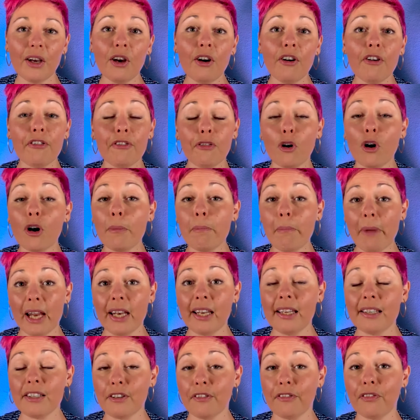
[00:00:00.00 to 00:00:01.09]
for
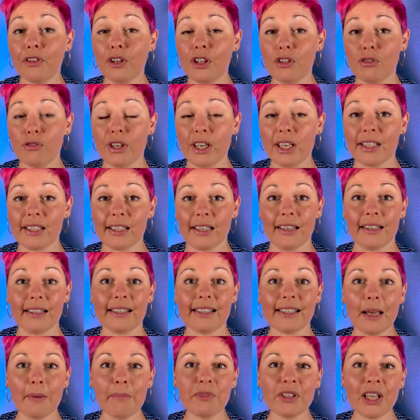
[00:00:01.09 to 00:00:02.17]
many different reasons.
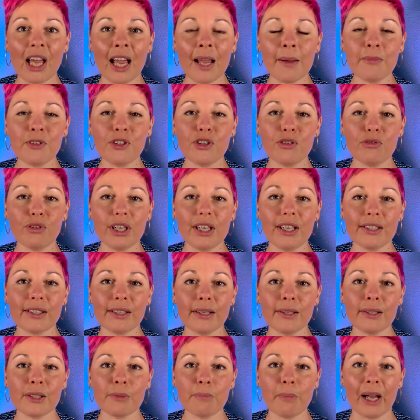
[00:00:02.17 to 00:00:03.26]
Sometimes the
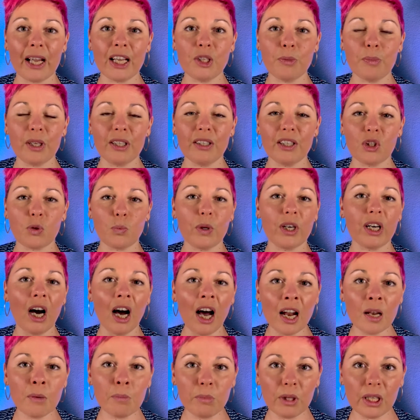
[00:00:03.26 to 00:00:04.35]
reasons might be that we
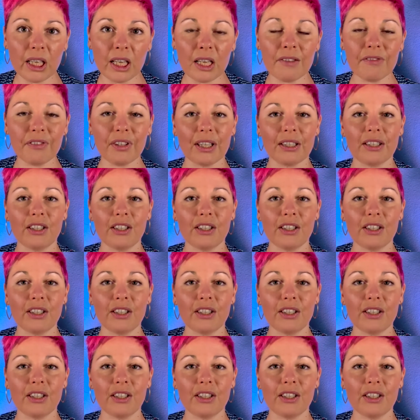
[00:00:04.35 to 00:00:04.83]
can't believe that